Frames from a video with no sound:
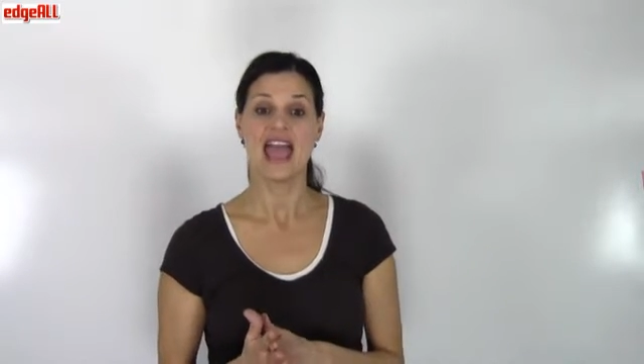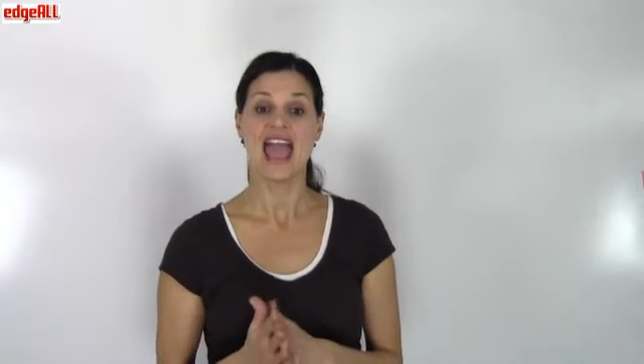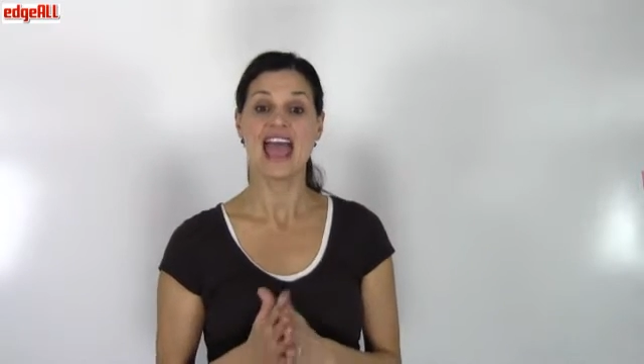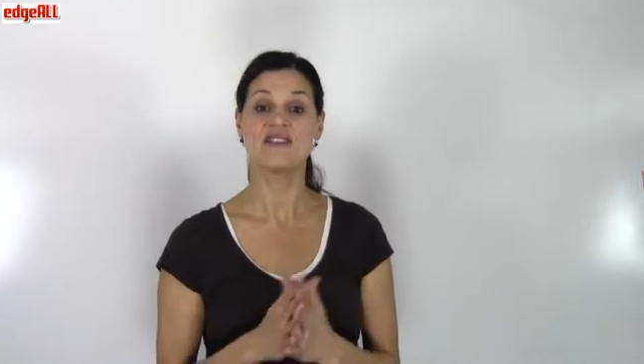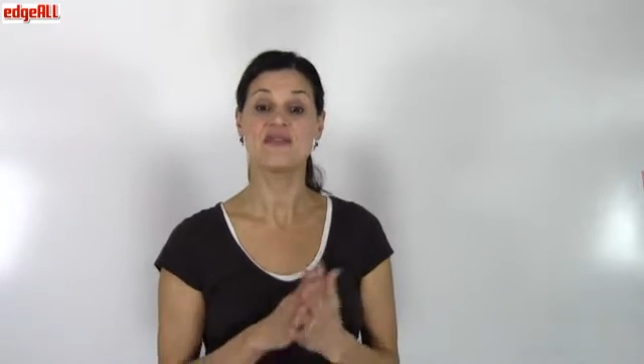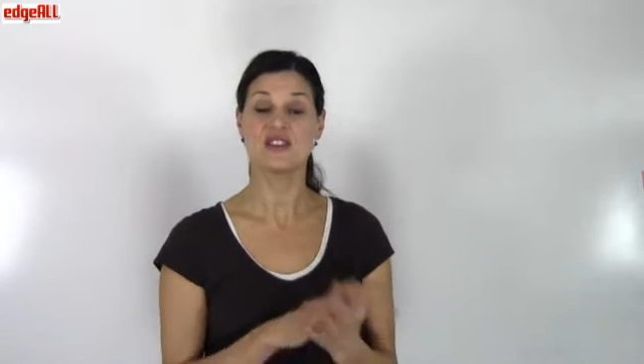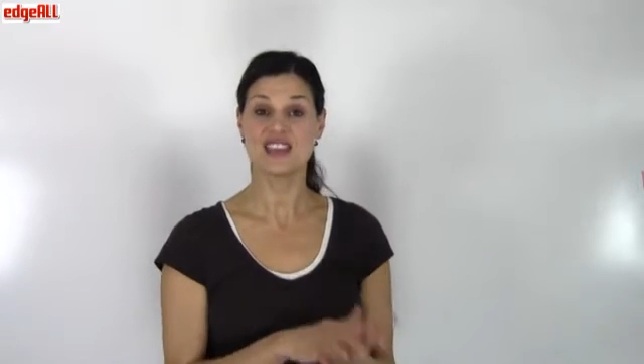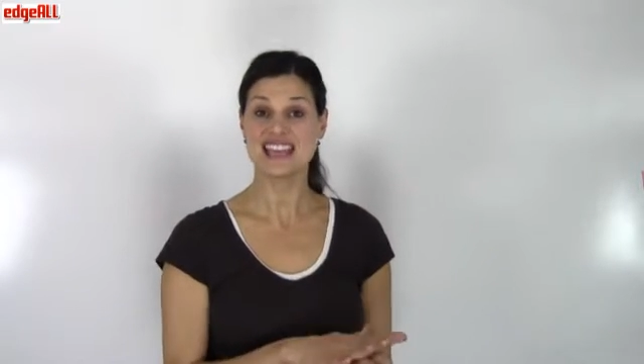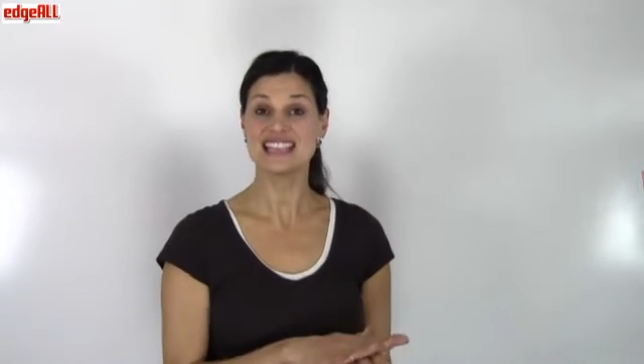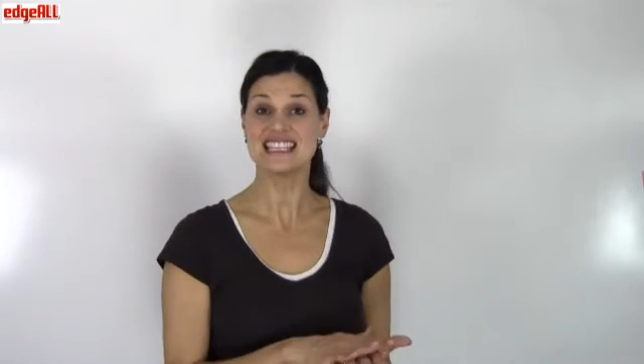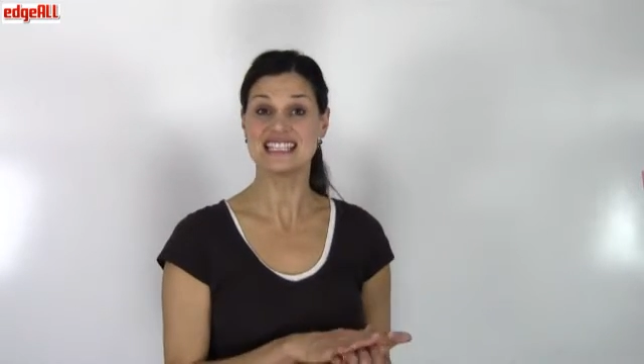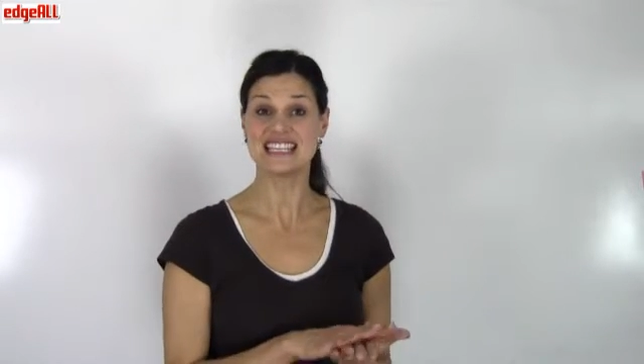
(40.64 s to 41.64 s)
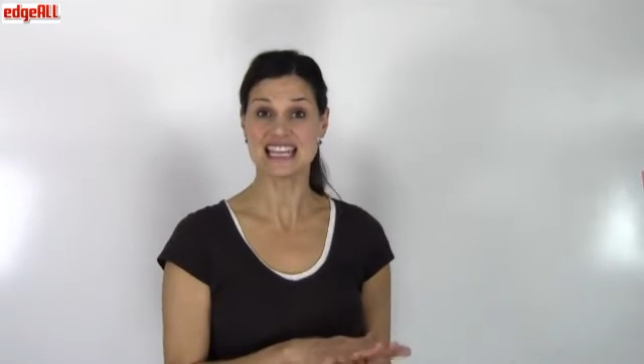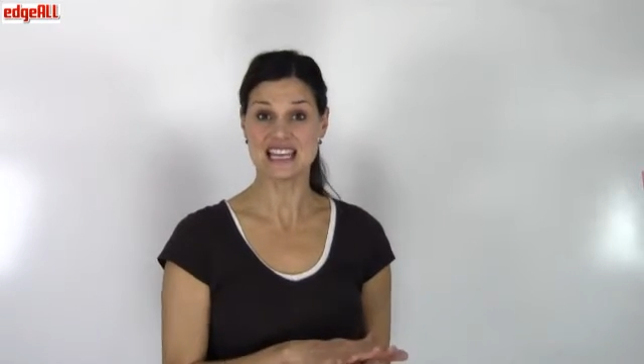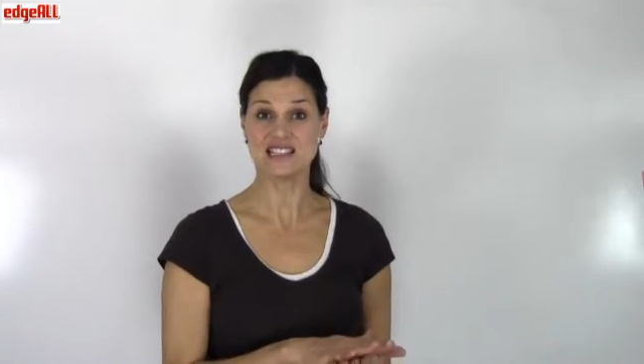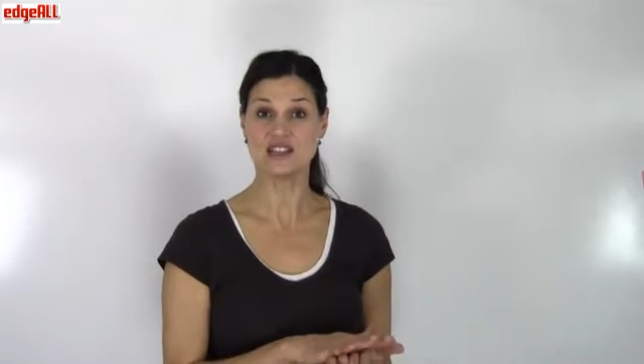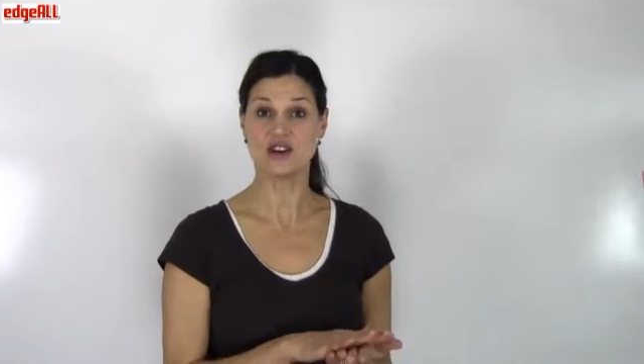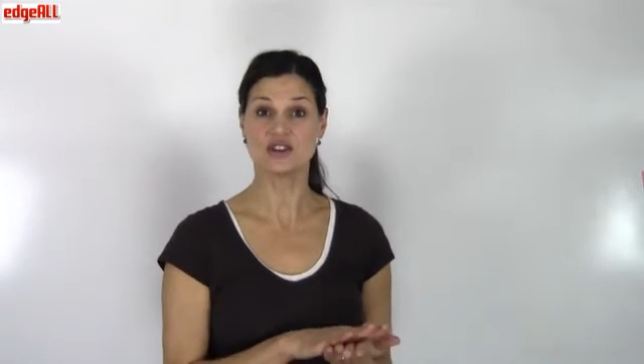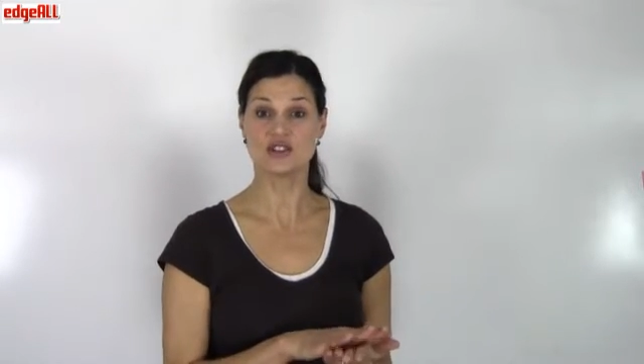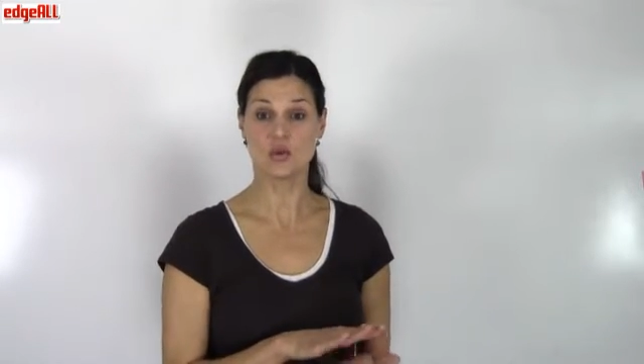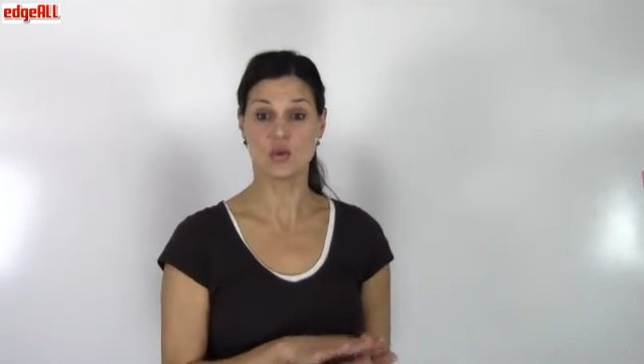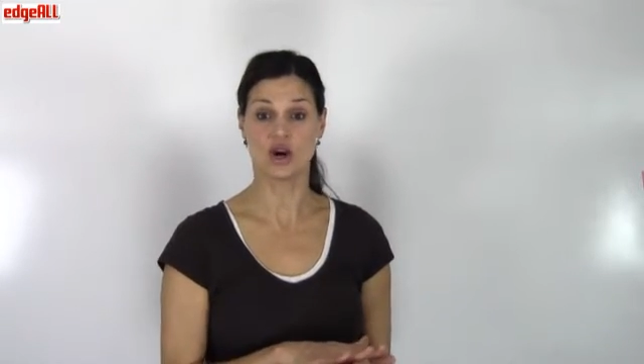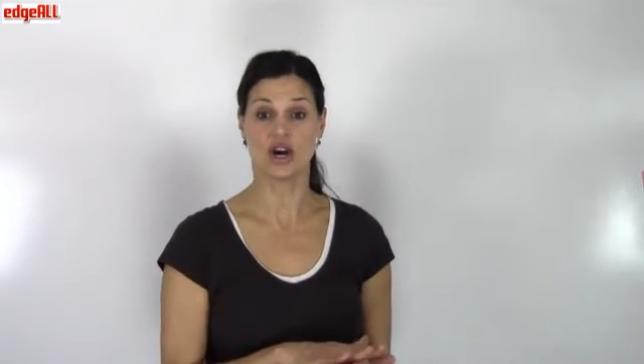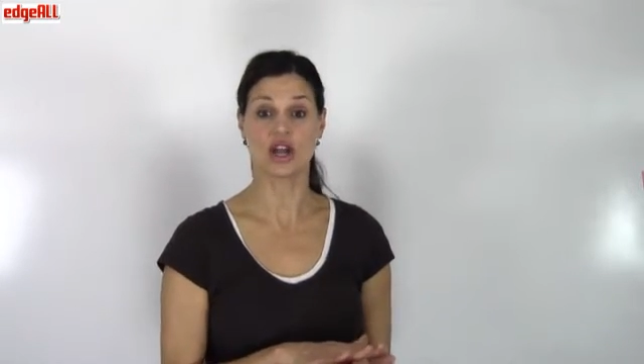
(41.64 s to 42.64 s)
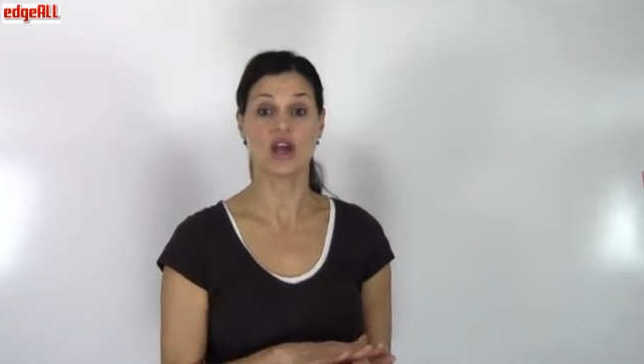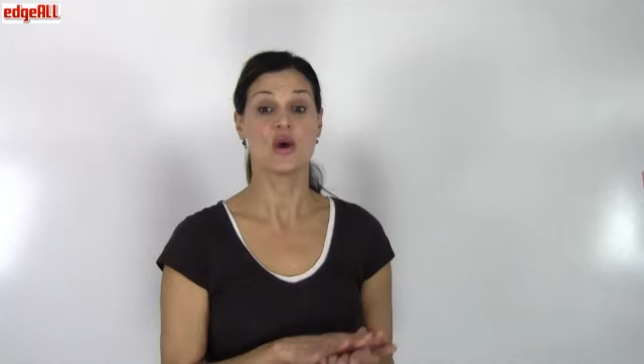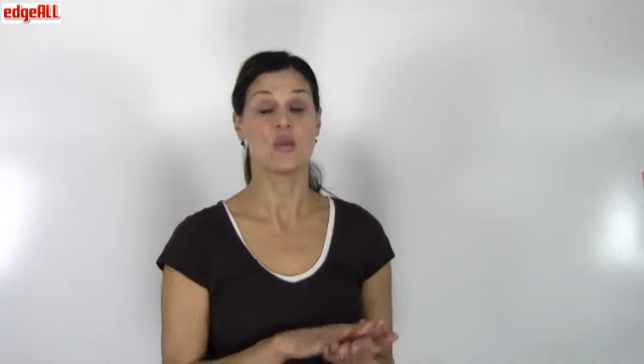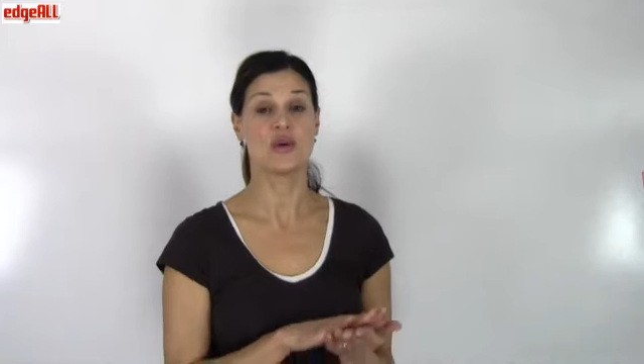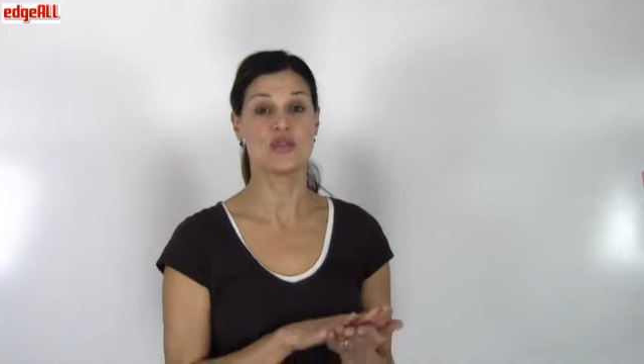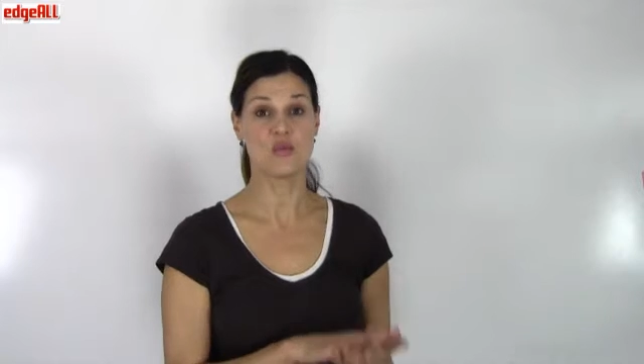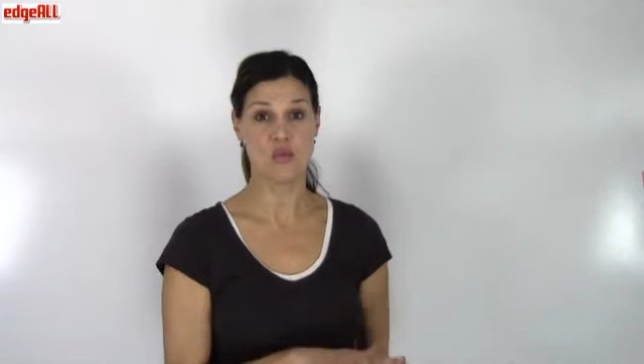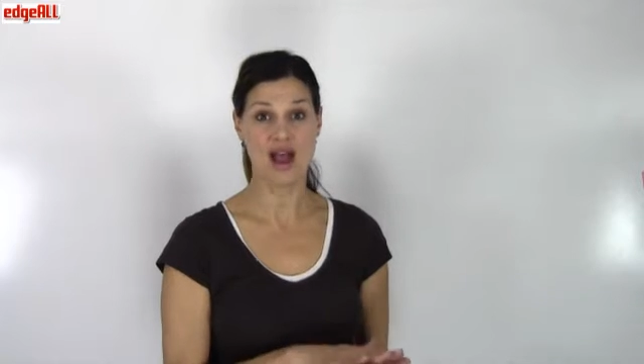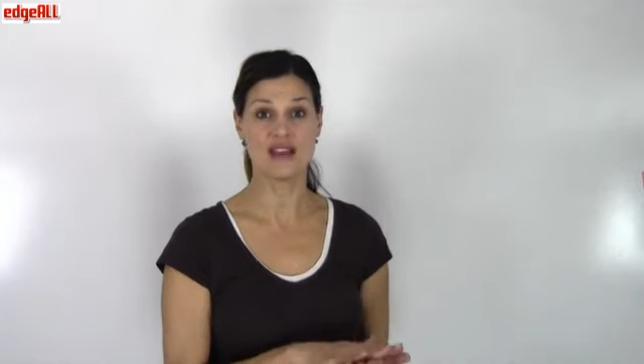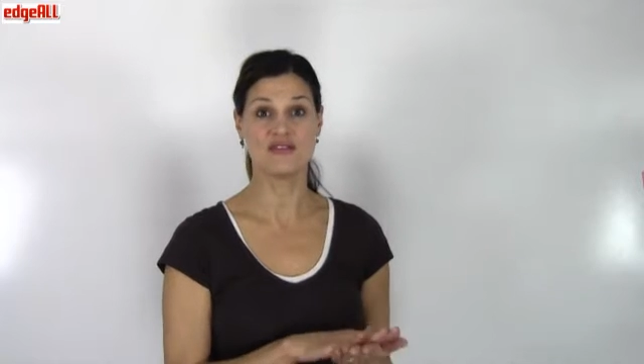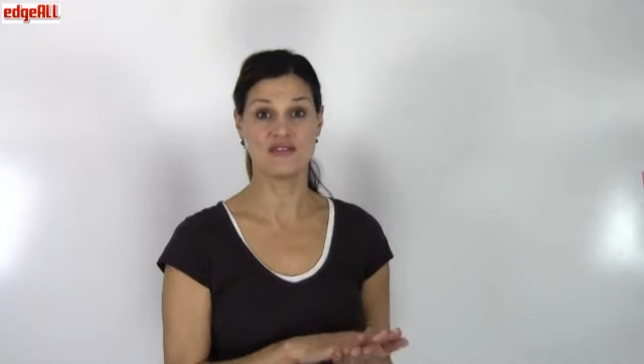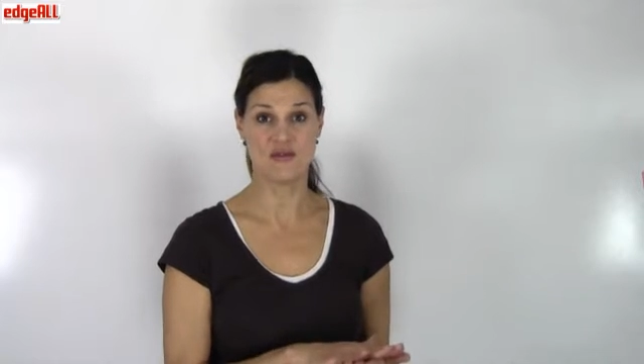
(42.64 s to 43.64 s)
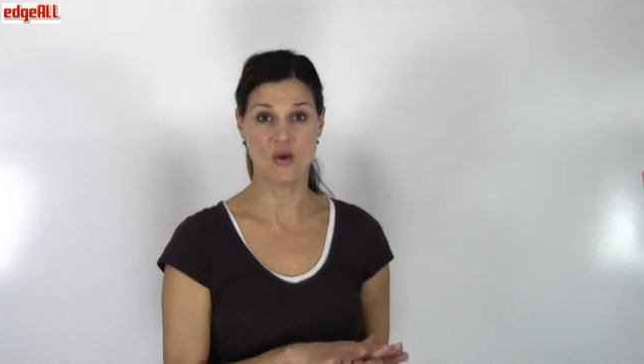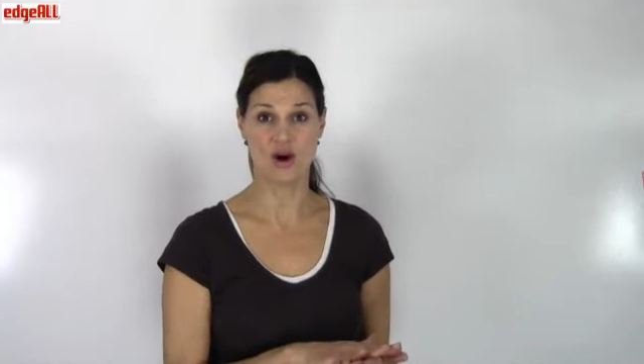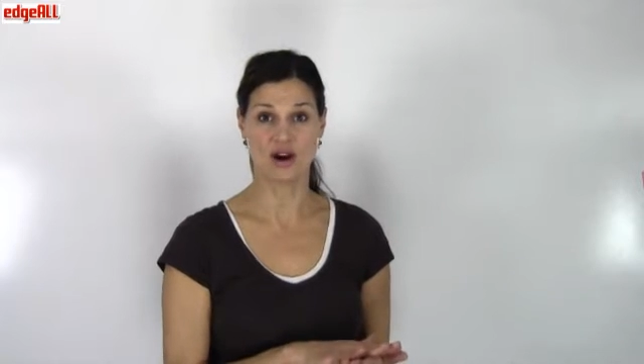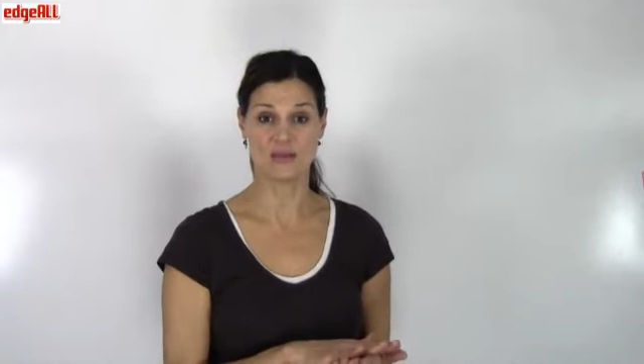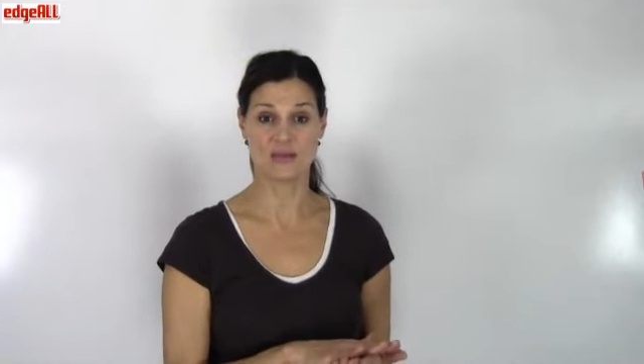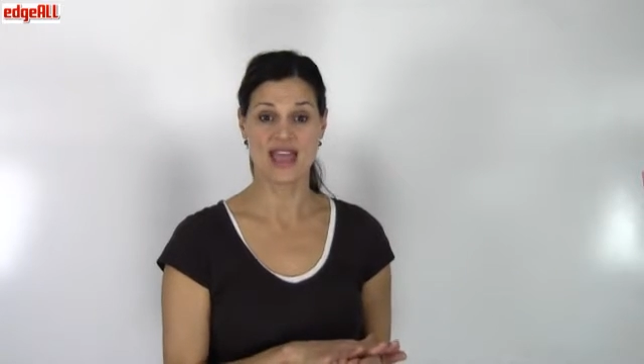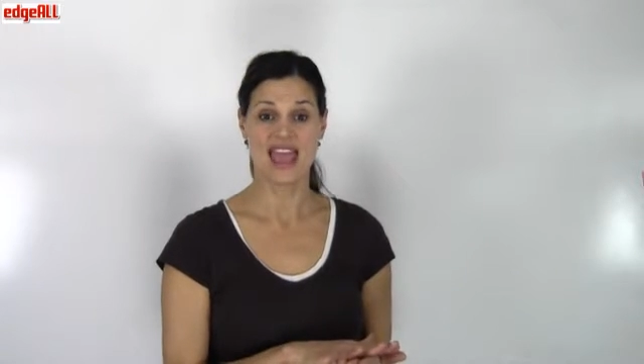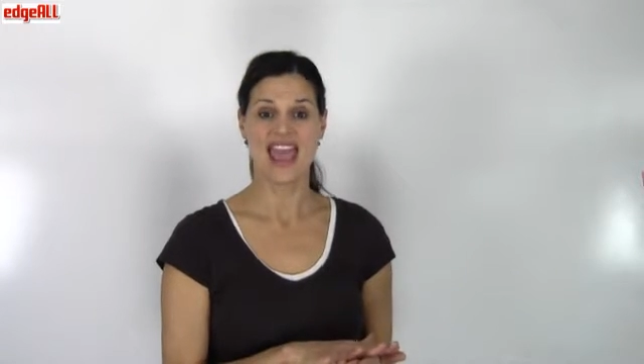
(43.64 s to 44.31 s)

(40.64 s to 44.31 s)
And for these, it's easier to work with one form.